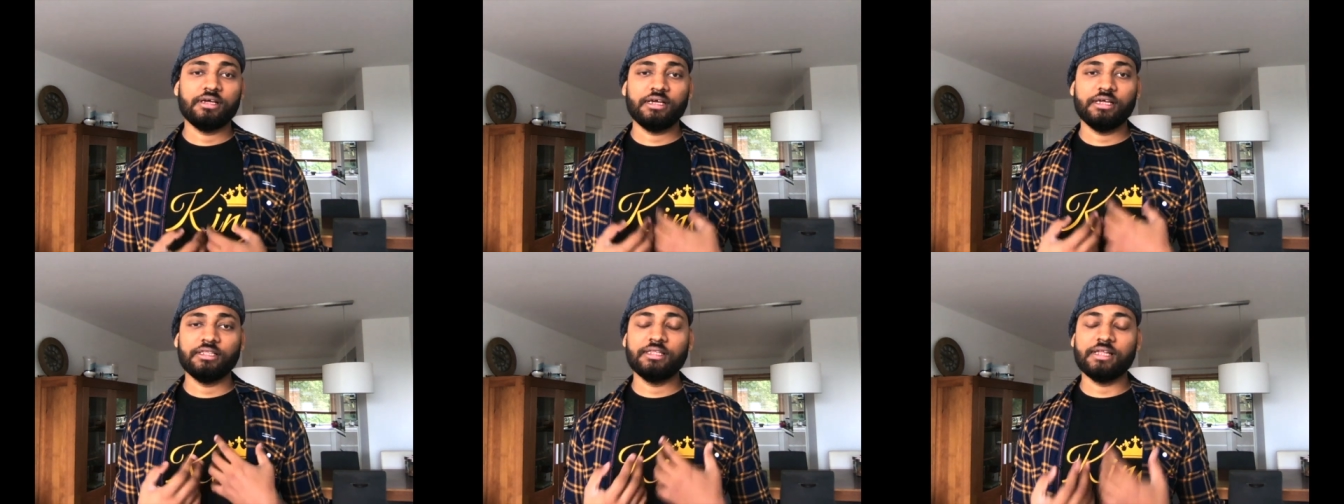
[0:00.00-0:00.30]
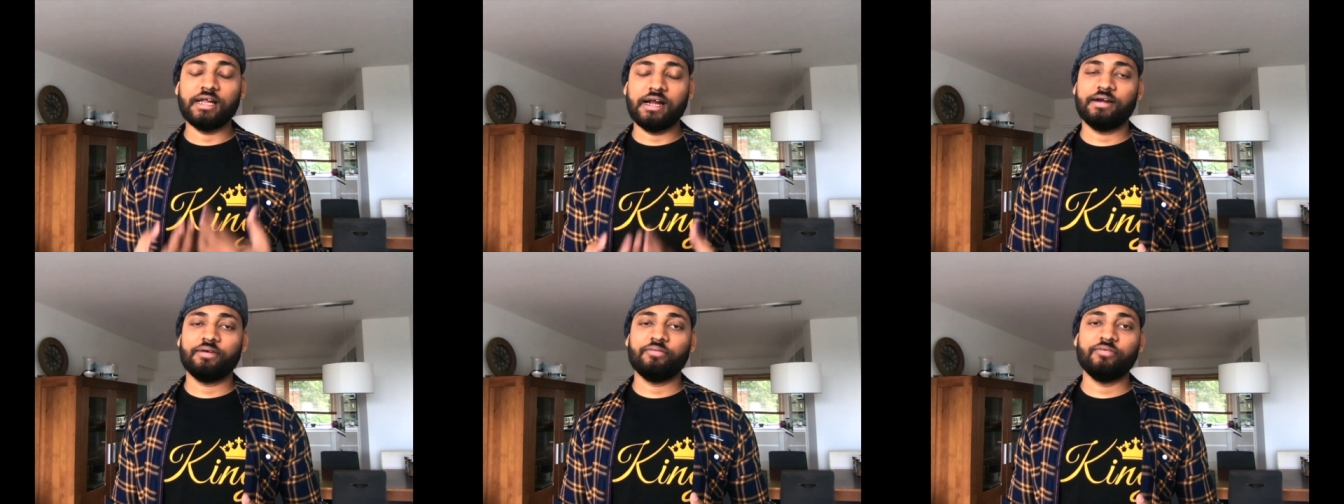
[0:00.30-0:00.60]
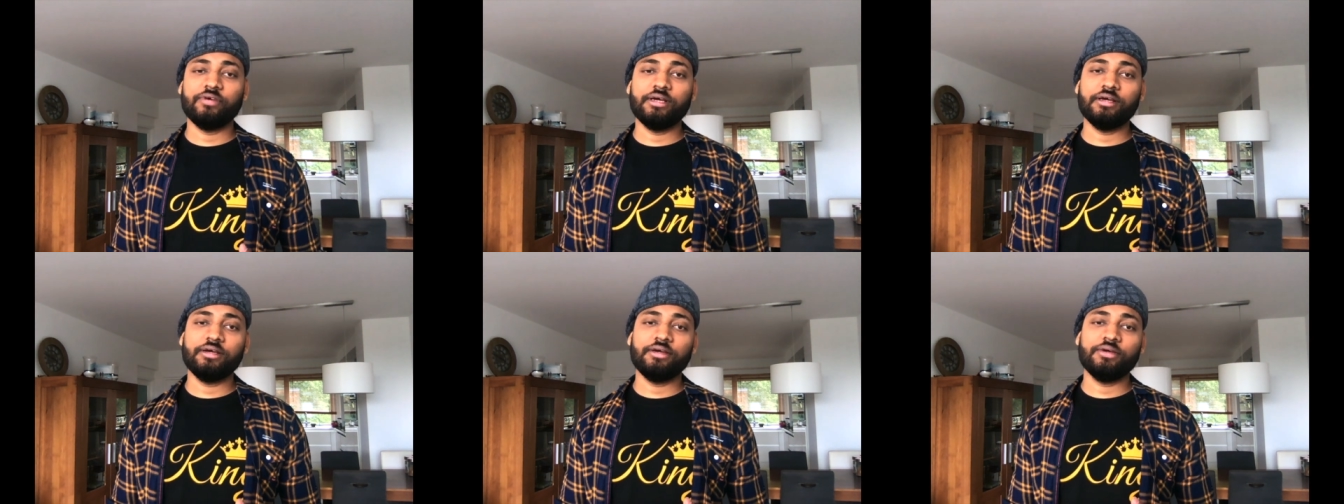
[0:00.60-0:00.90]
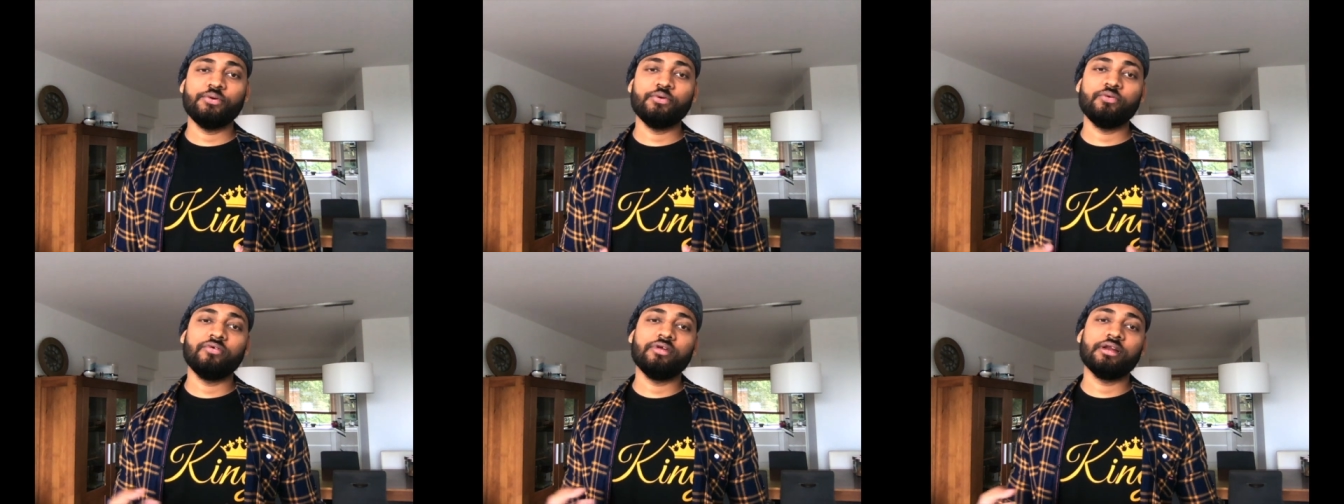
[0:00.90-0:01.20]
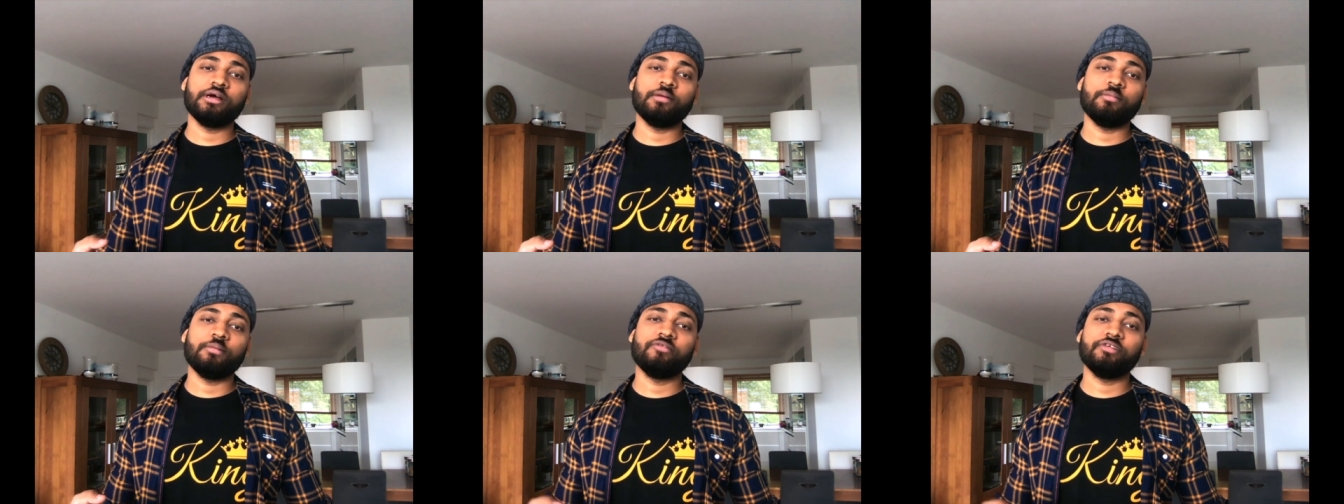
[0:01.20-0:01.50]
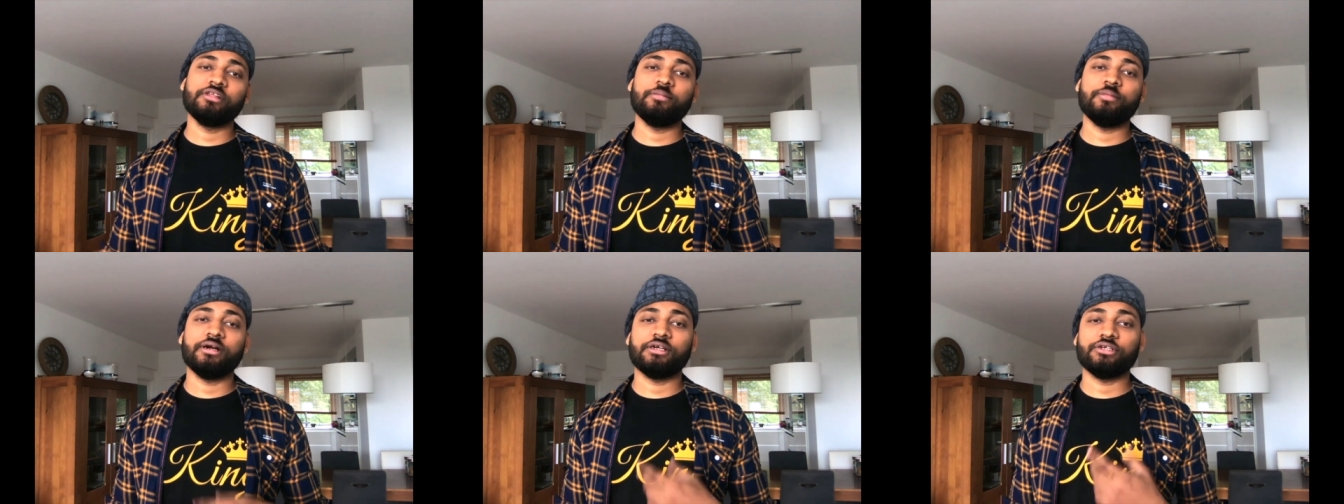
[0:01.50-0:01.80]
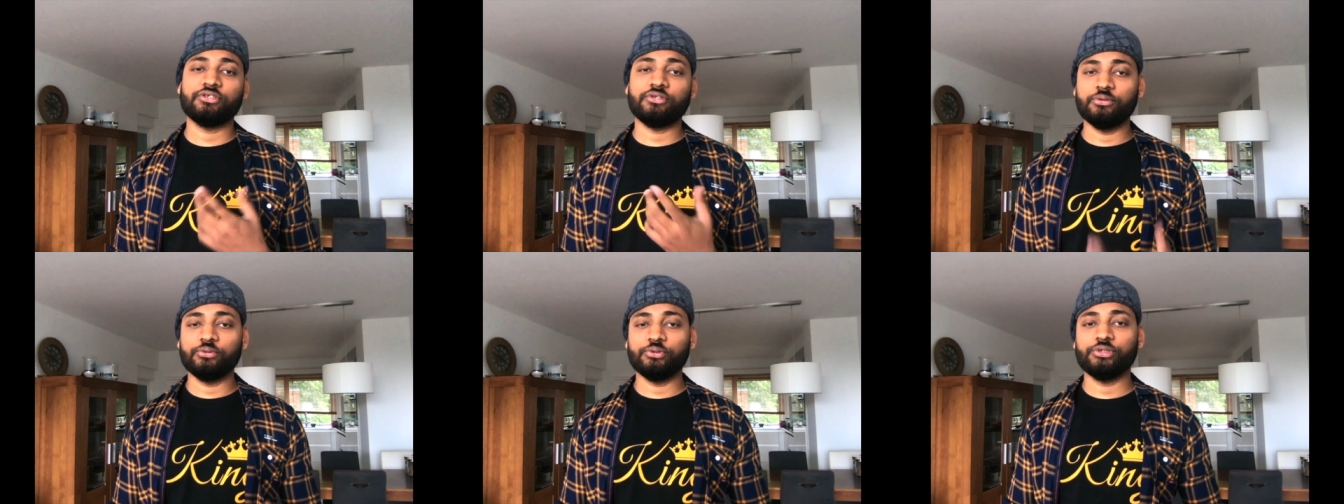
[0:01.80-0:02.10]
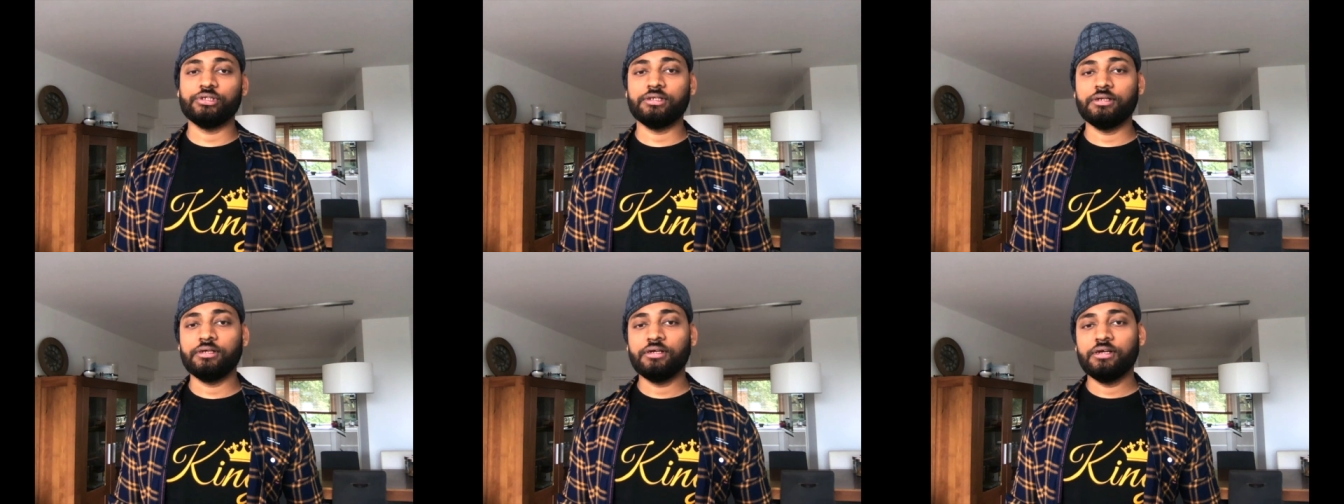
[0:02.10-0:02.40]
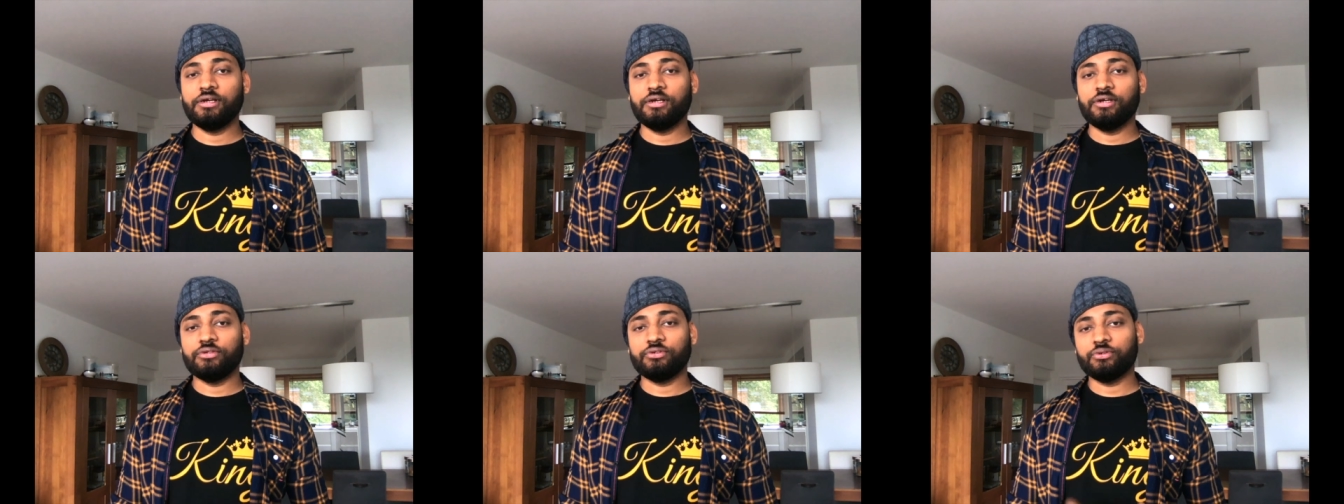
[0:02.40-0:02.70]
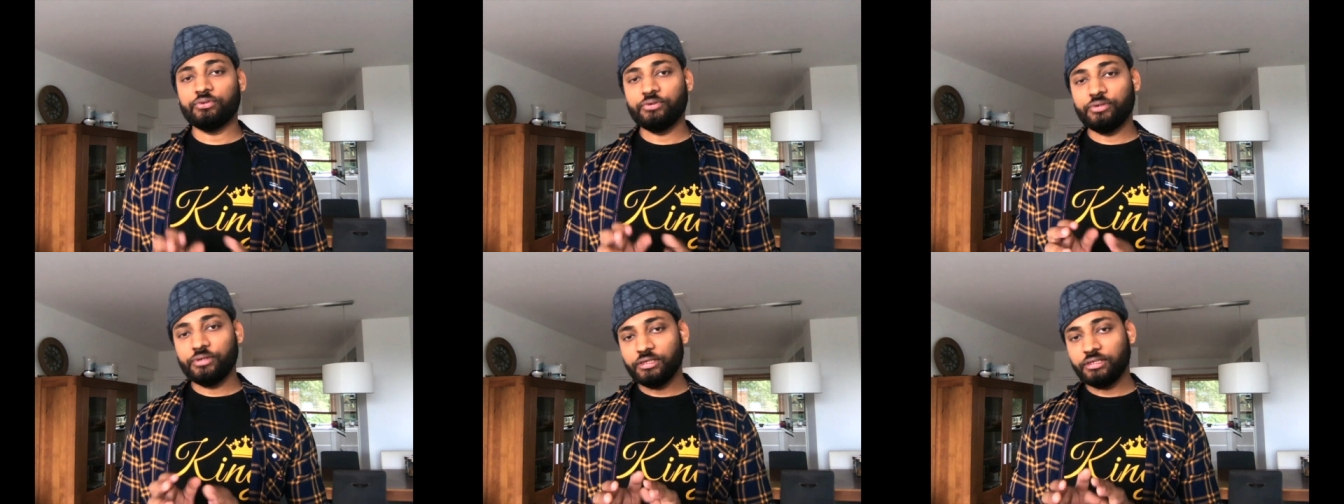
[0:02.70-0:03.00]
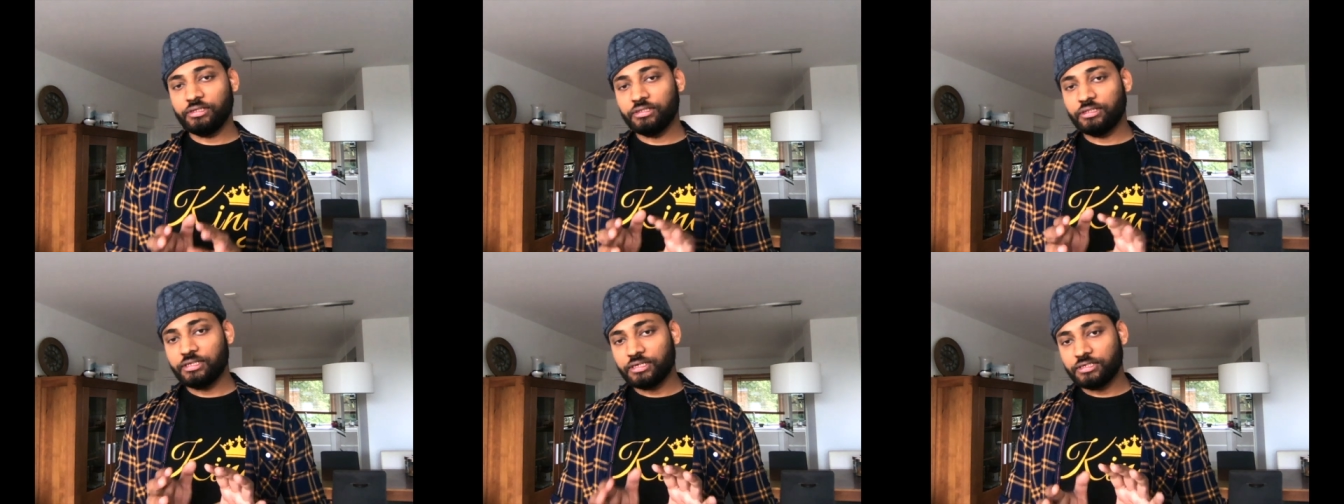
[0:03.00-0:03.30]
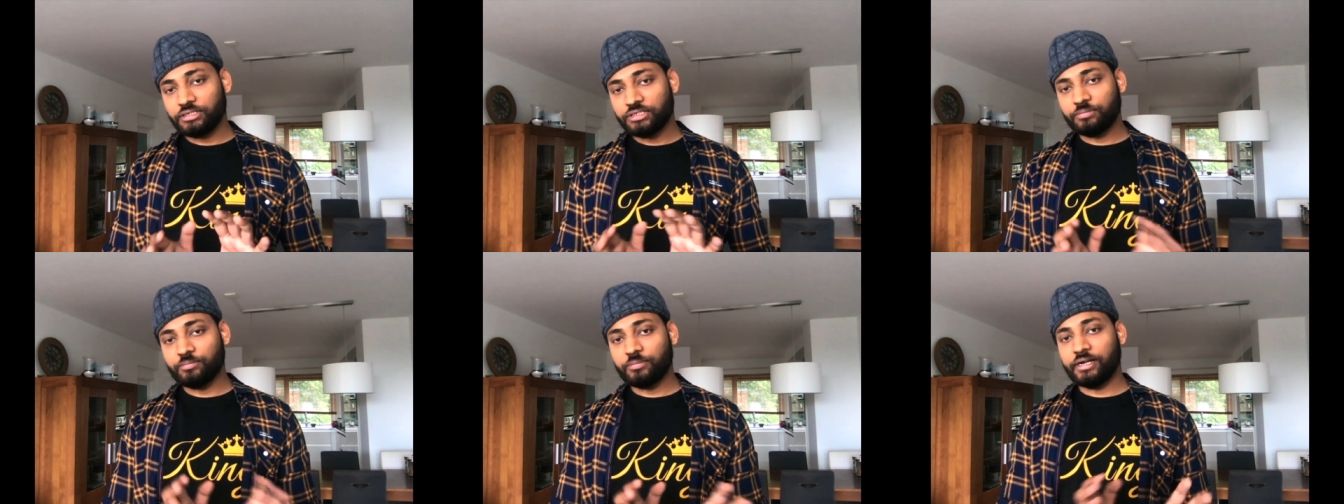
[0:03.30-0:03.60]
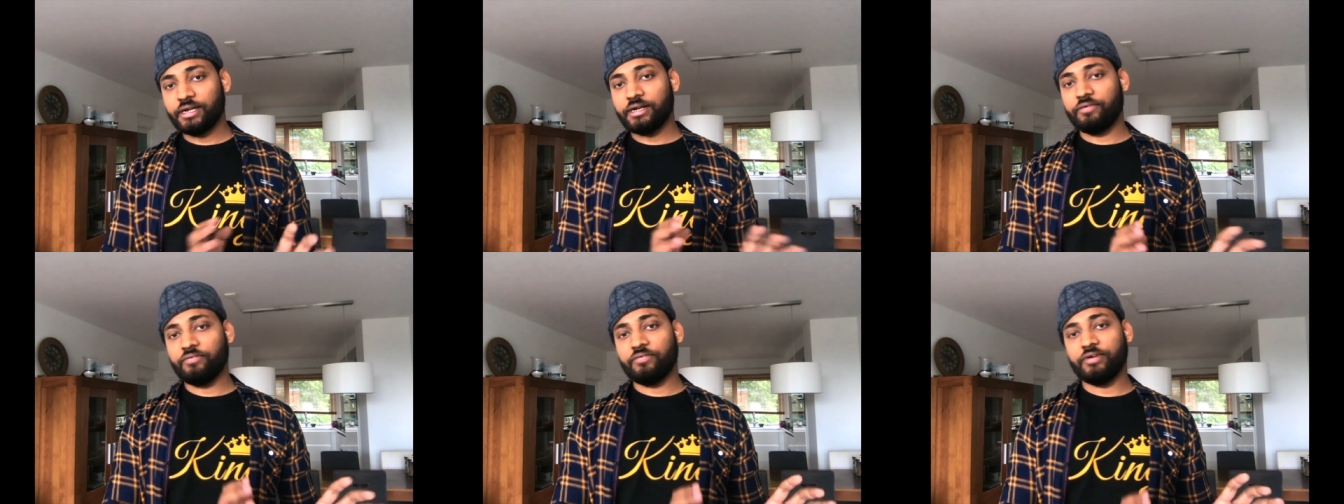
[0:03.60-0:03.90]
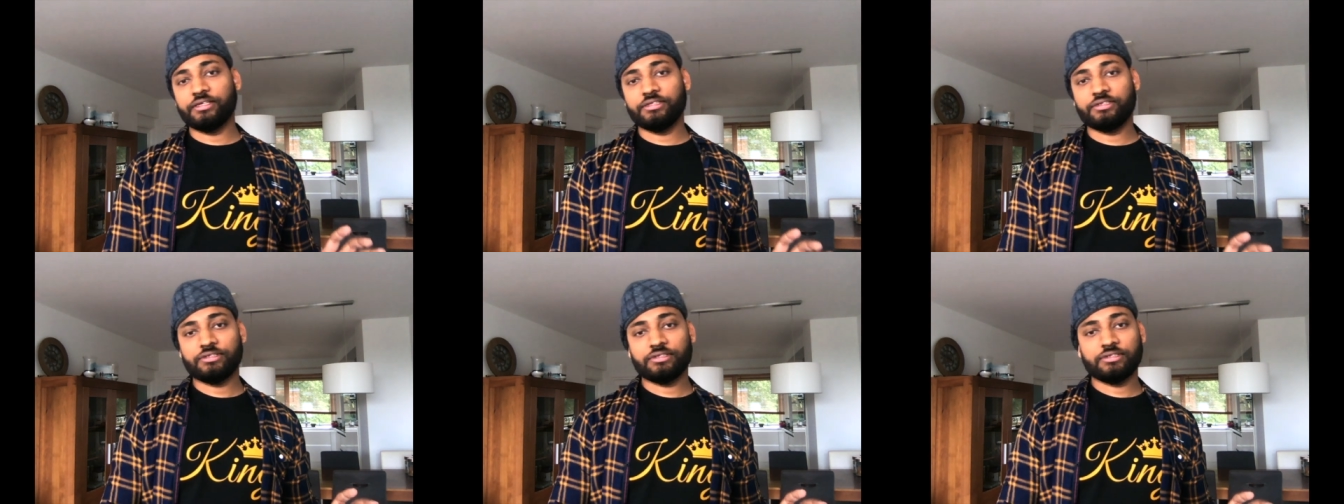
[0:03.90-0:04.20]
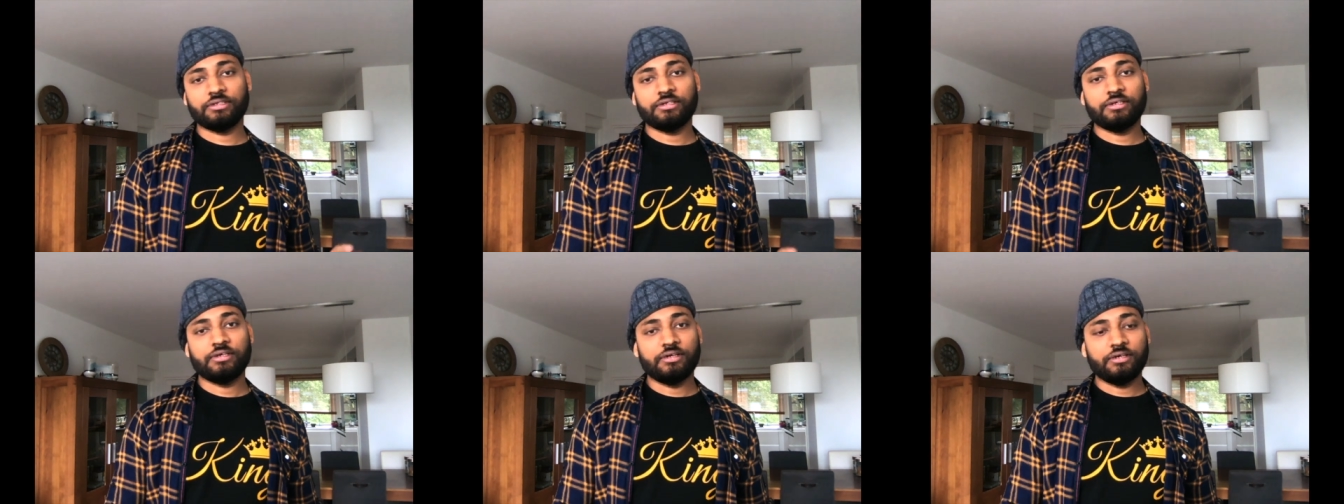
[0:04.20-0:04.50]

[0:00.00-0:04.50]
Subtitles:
In that way, you will come up with a better solution. So that's my advice.